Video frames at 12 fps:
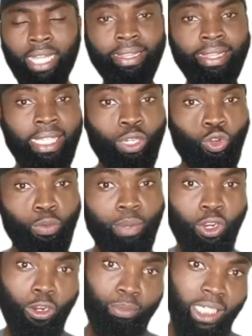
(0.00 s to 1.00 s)
Can dikun
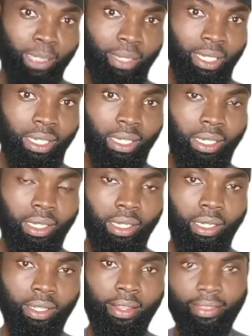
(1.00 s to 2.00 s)
become jamil?
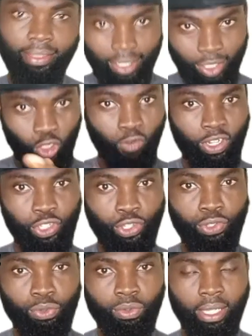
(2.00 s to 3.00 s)
That is over
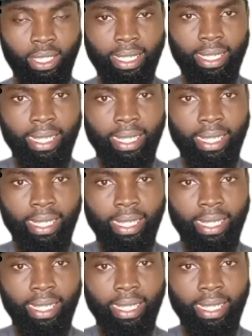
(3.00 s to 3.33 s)
to you.